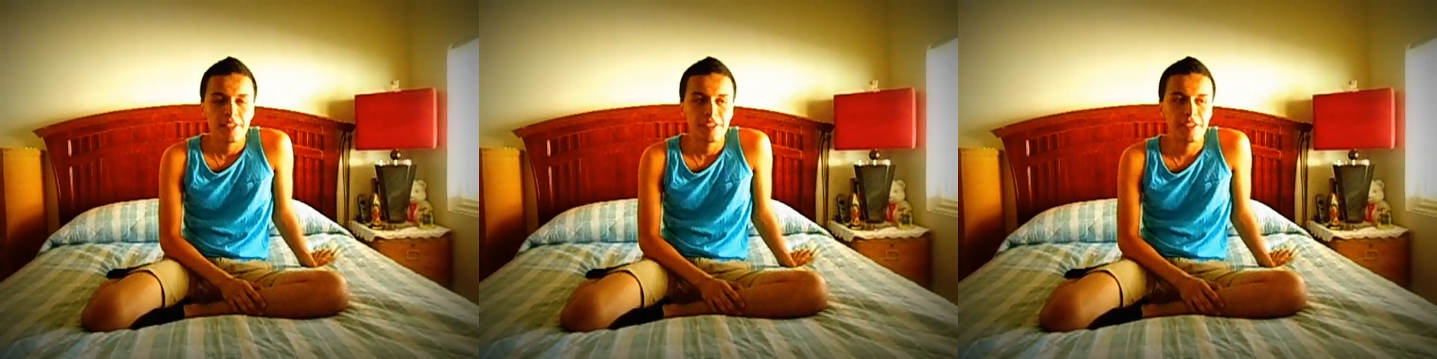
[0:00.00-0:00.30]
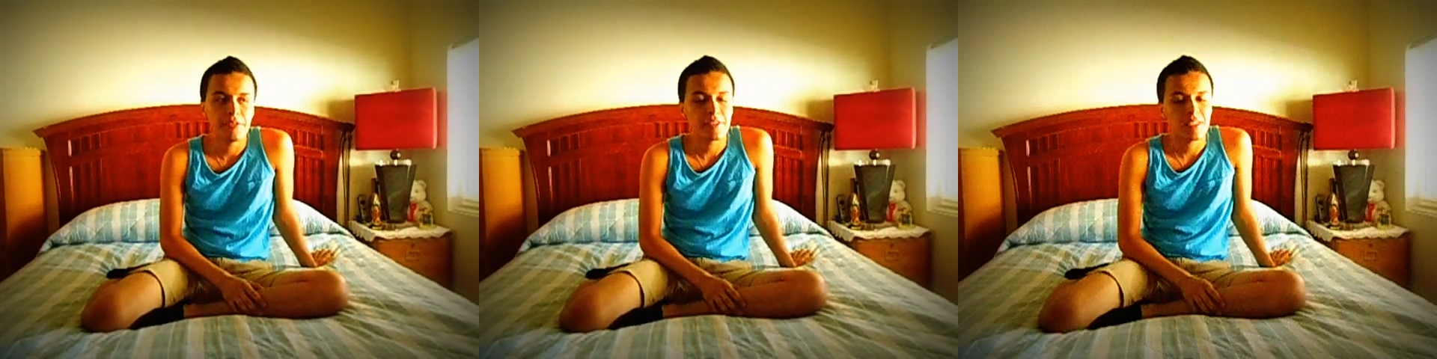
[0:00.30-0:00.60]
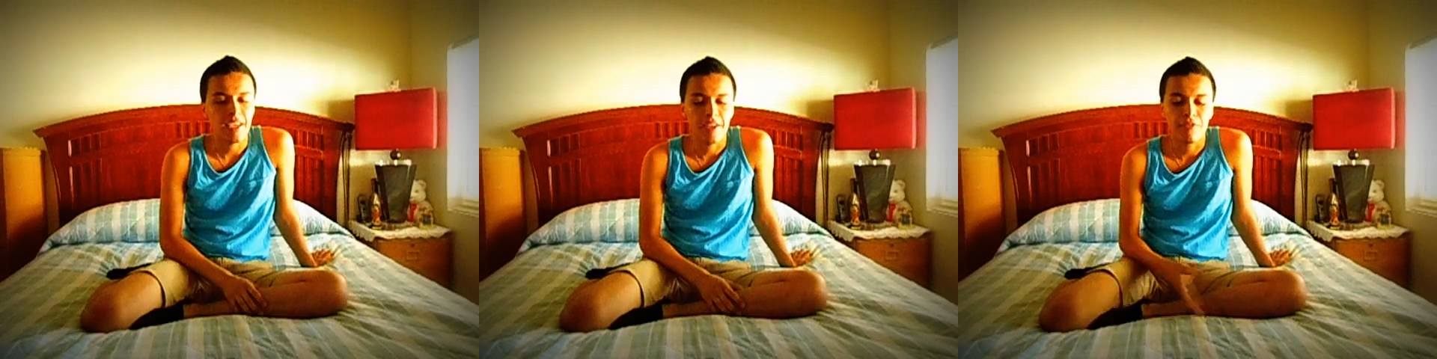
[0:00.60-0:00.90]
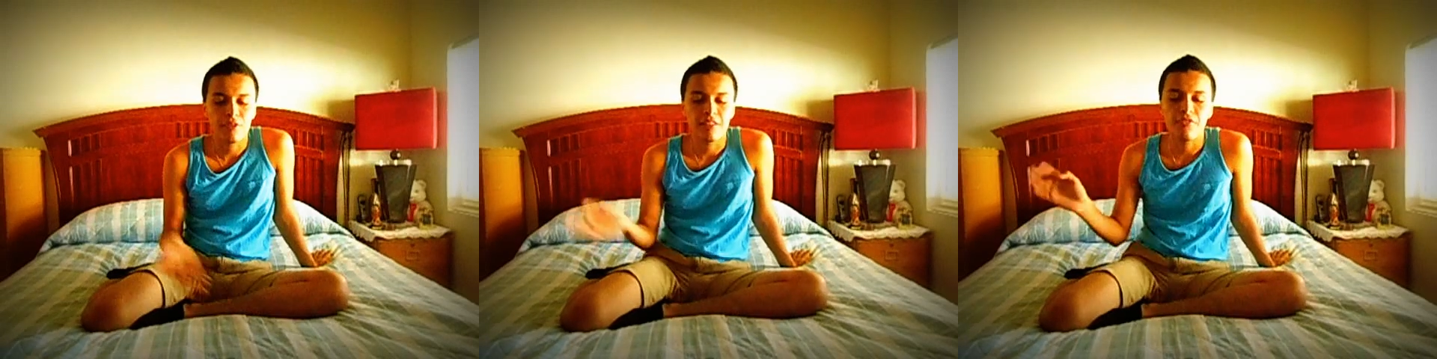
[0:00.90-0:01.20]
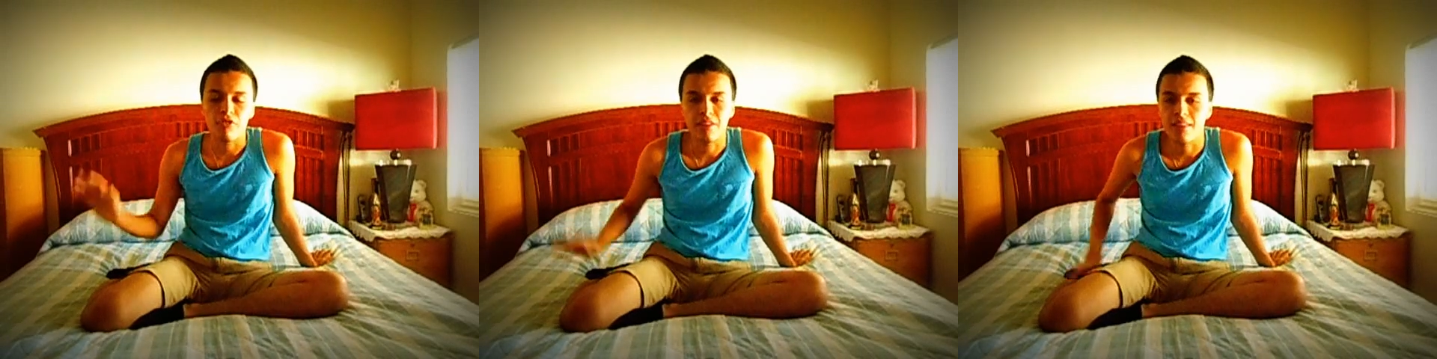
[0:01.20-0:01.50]
she was like really
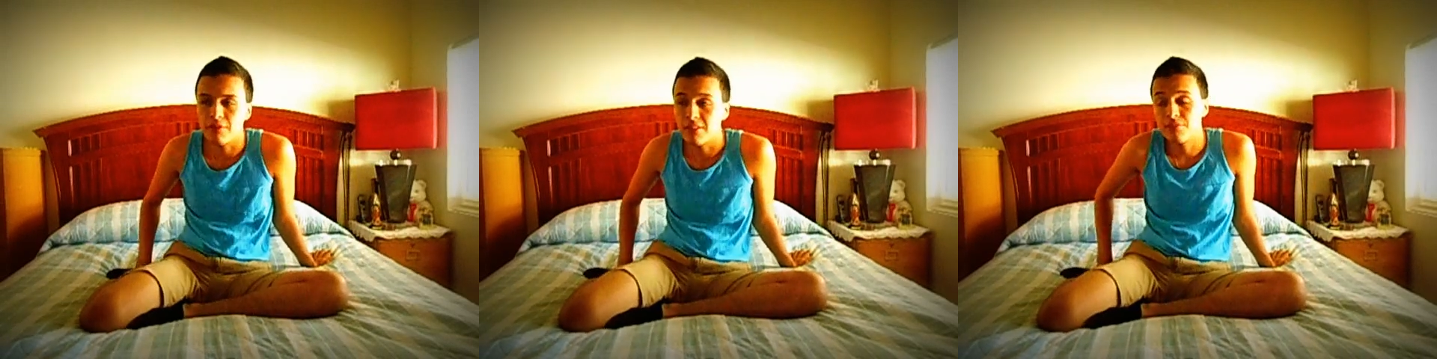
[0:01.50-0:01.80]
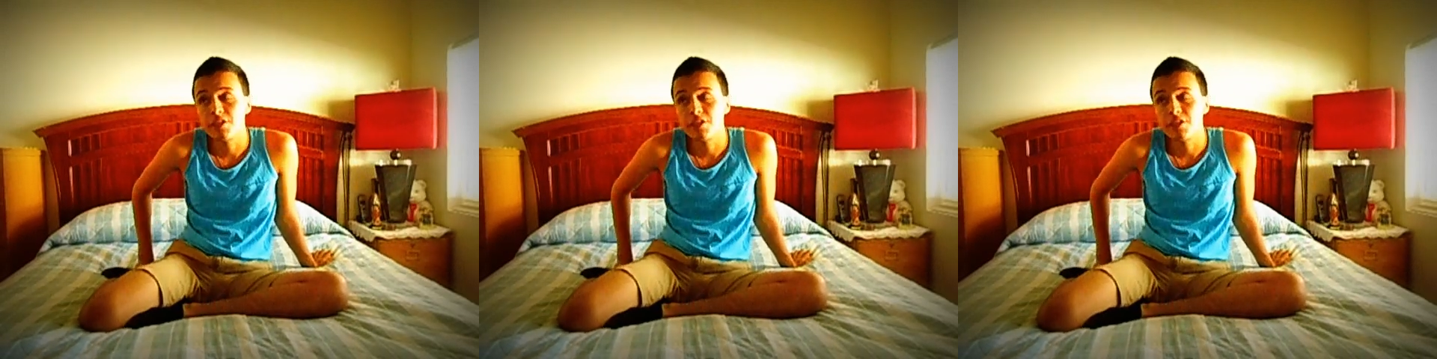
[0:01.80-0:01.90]
friendly with him.